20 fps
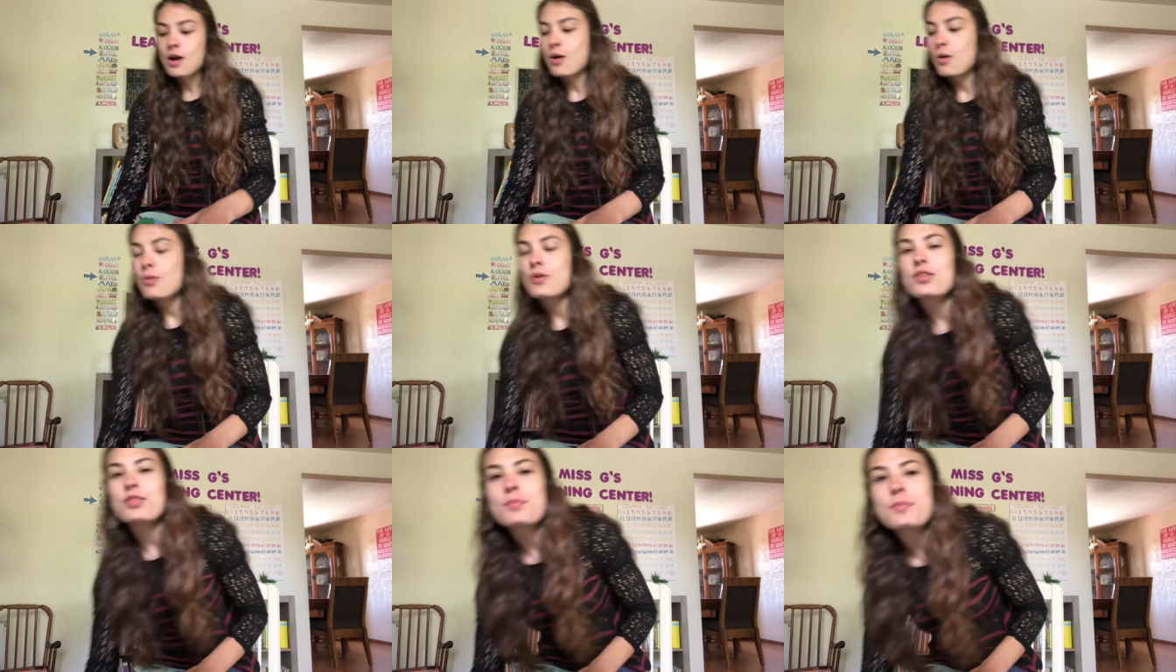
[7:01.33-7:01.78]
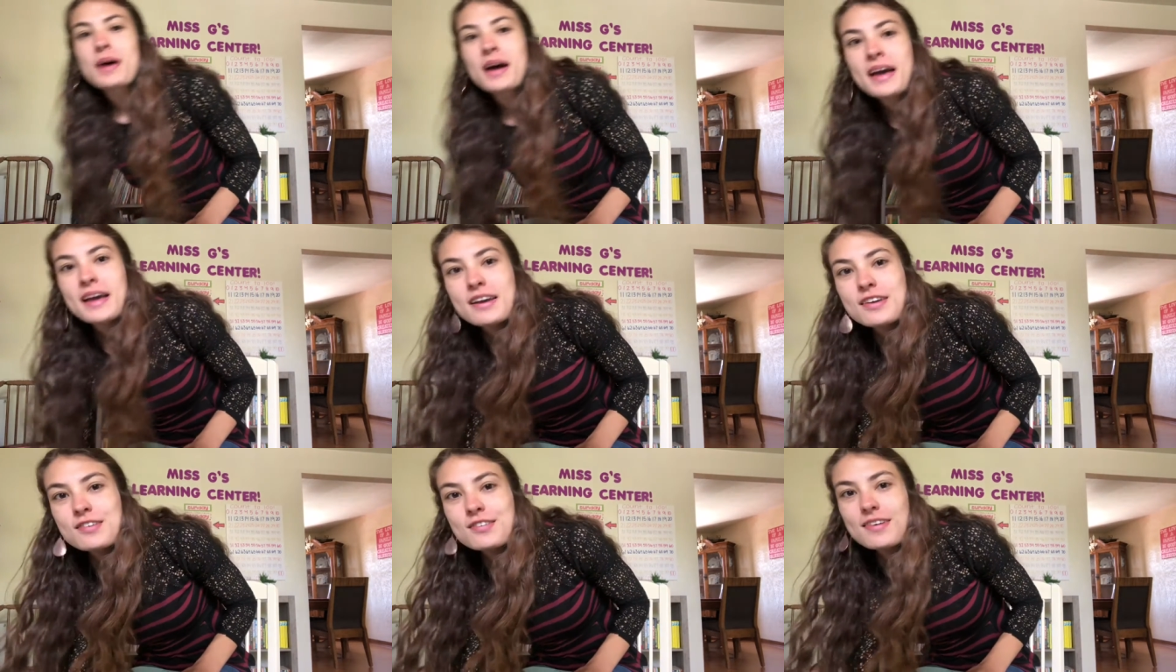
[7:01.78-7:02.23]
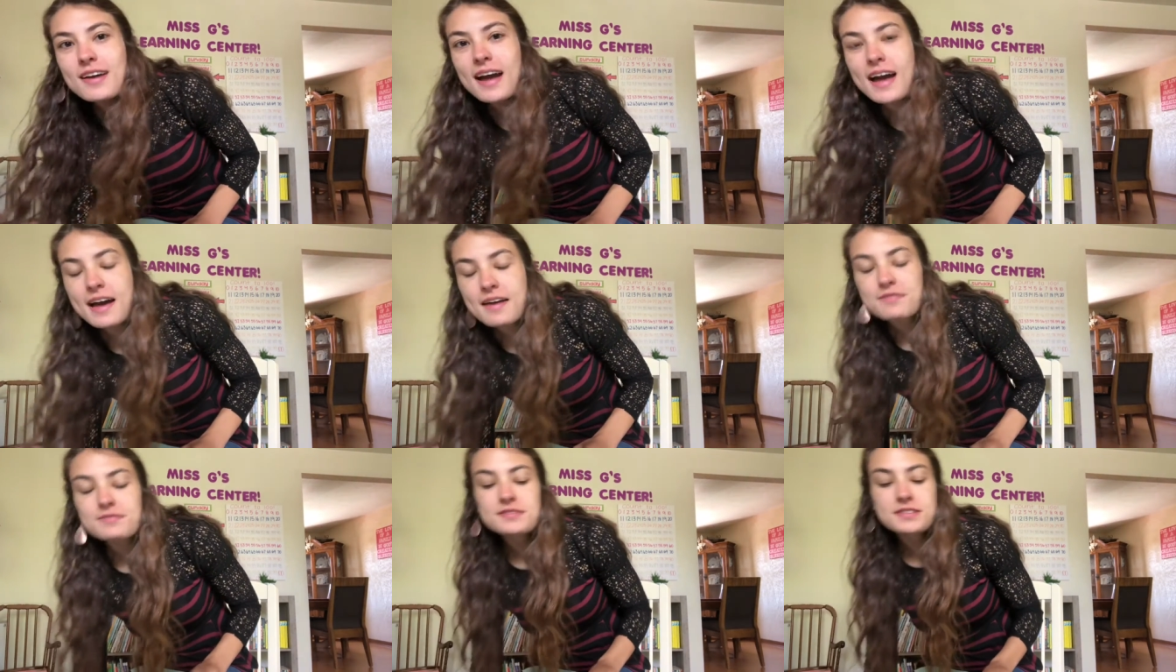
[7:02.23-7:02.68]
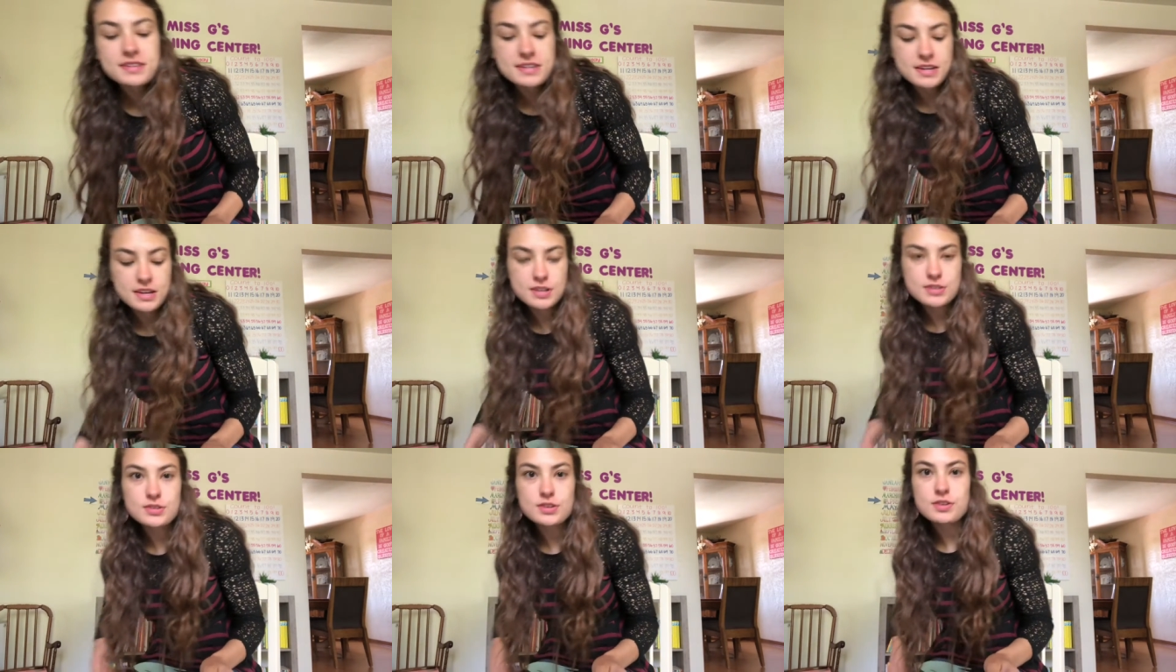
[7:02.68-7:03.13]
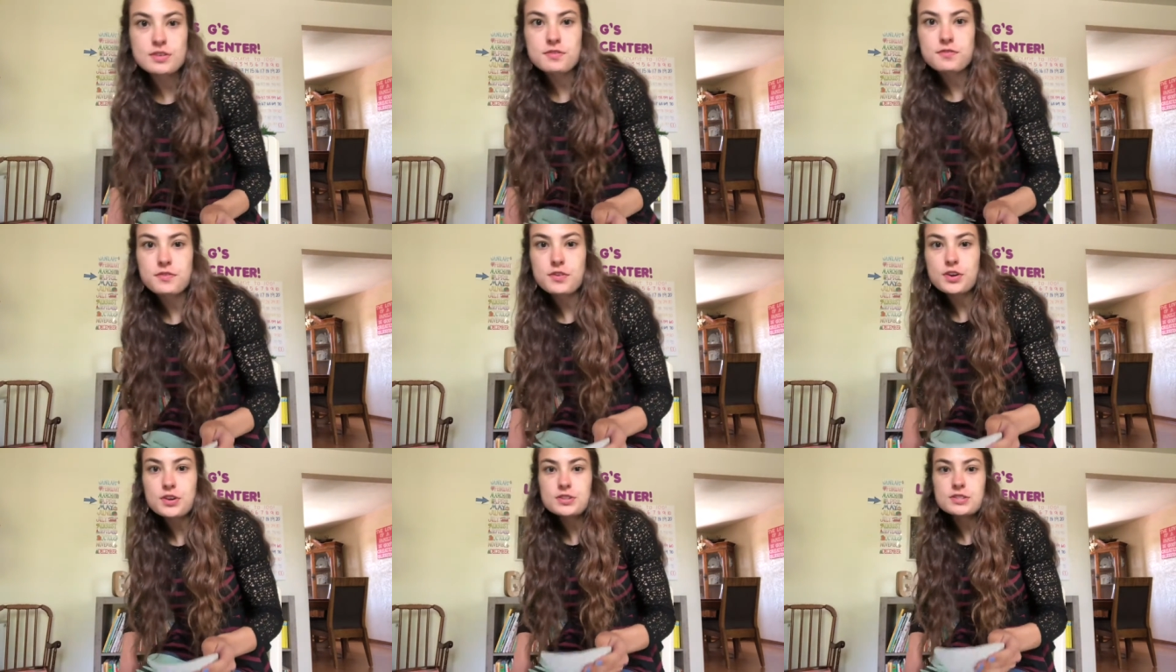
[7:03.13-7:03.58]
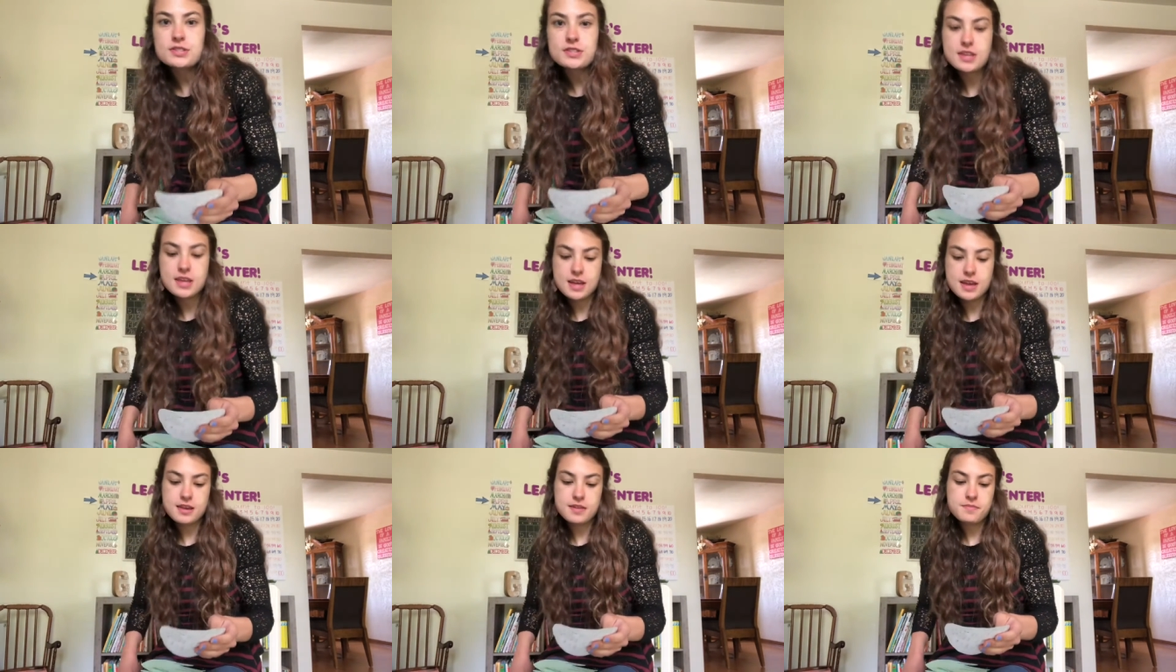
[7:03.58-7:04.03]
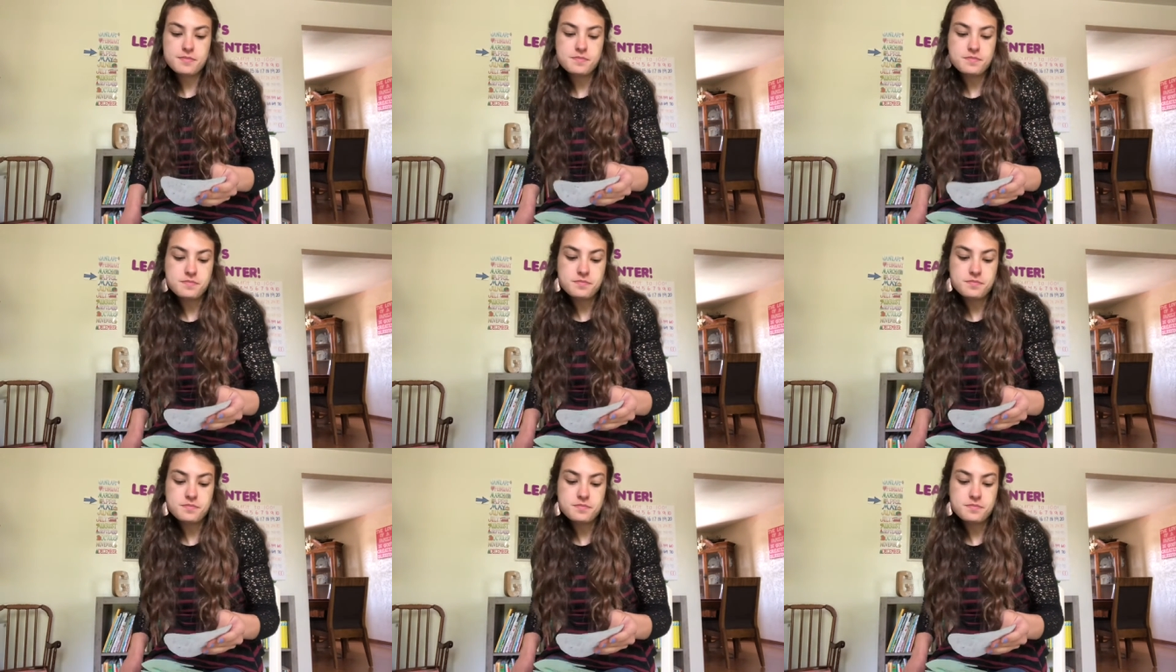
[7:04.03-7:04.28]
with my craft. So the first thing